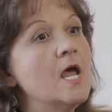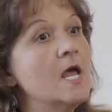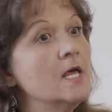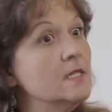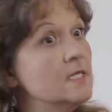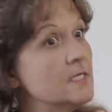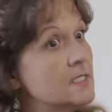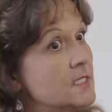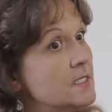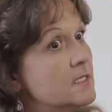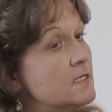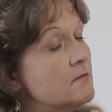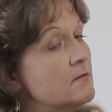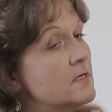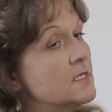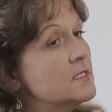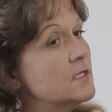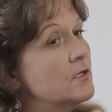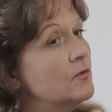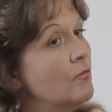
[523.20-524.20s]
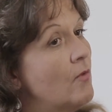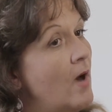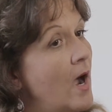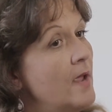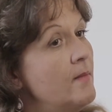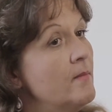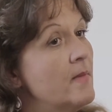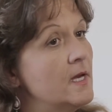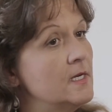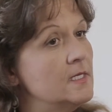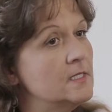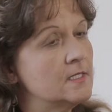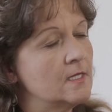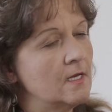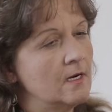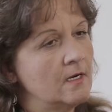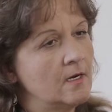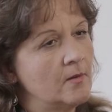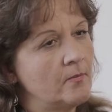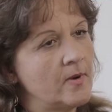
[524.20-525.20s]
And this is the reason why many
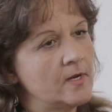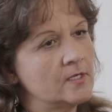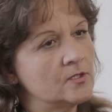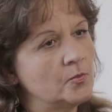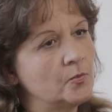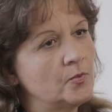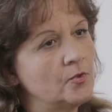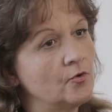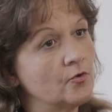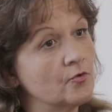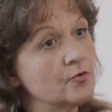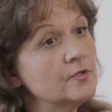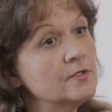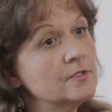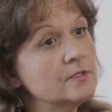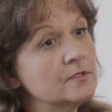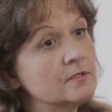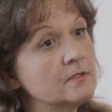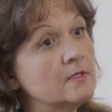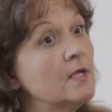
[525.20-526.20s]
startup entrepreneurs,